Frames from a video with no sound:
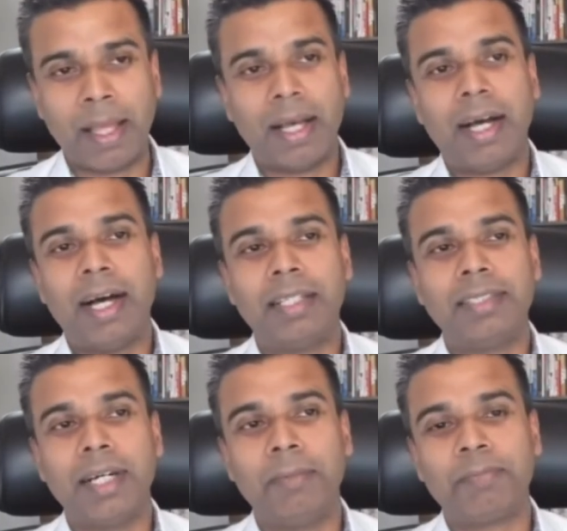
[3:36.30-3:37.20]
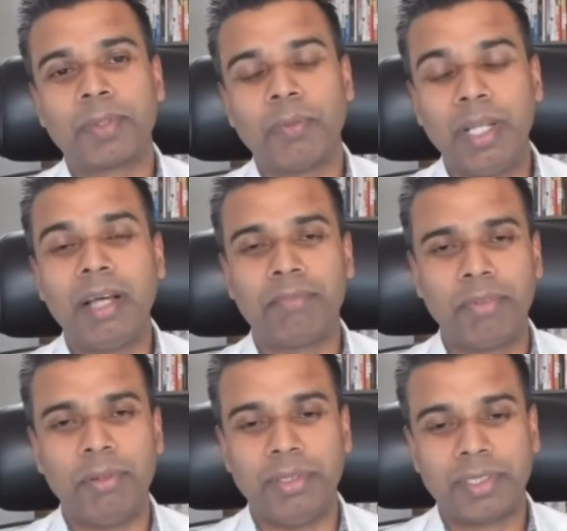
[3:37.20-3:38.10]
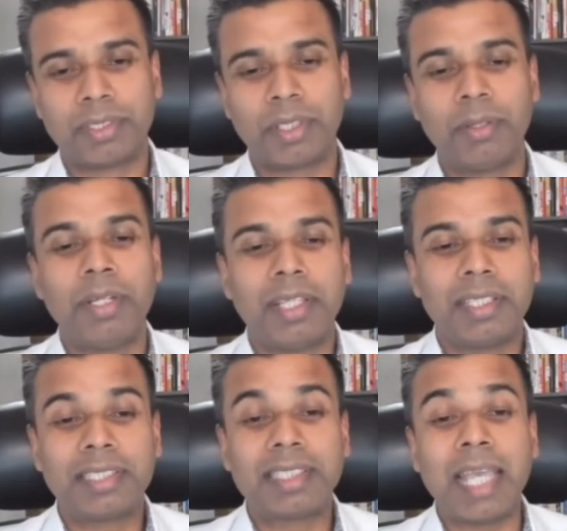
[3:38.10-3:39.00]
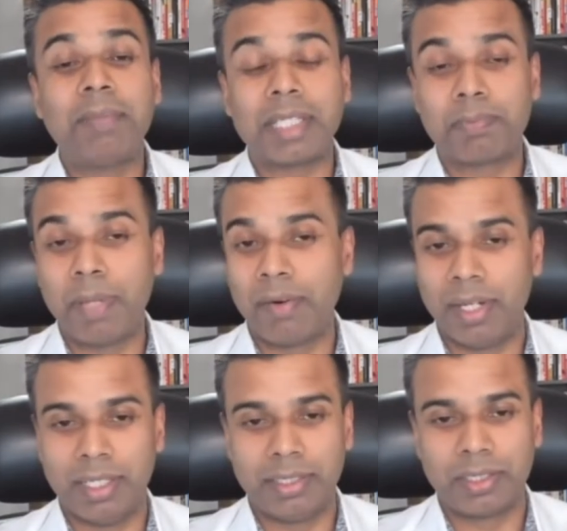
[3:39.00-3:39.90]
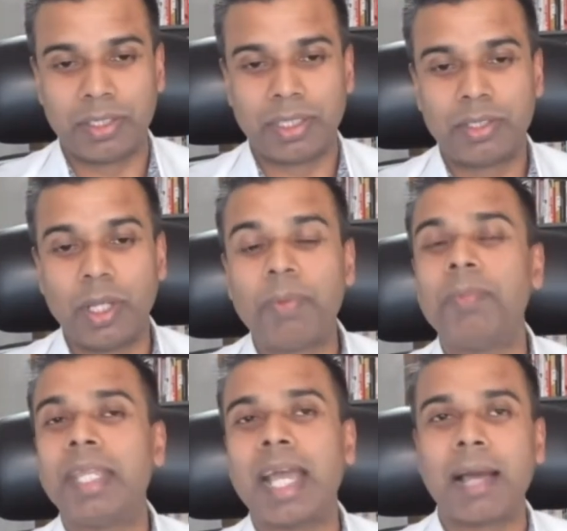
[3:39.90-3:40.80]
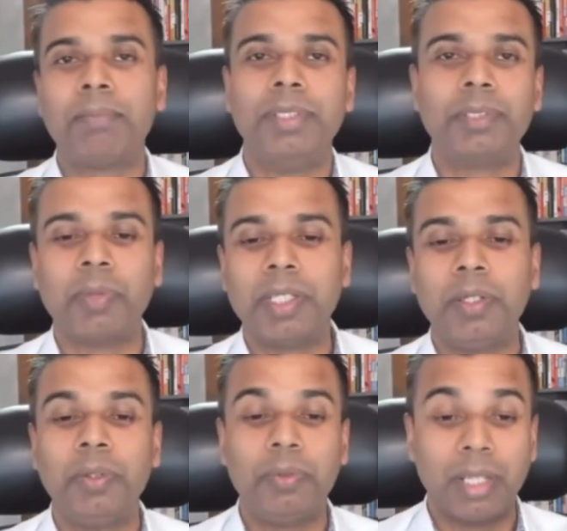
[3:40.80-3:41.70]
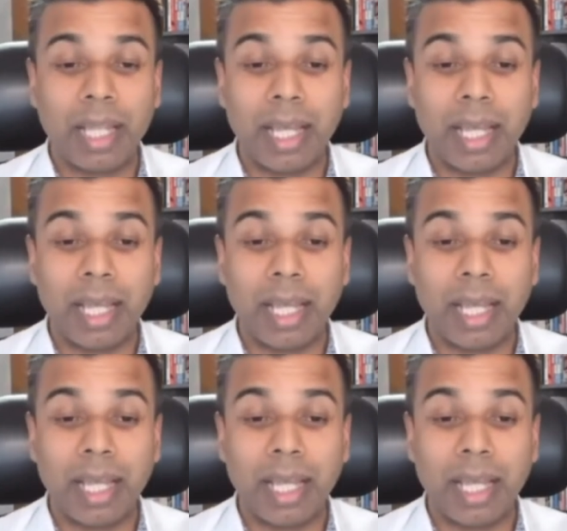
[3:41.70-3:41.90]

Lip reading: and we love food. So the same experience, dopamine happens when you like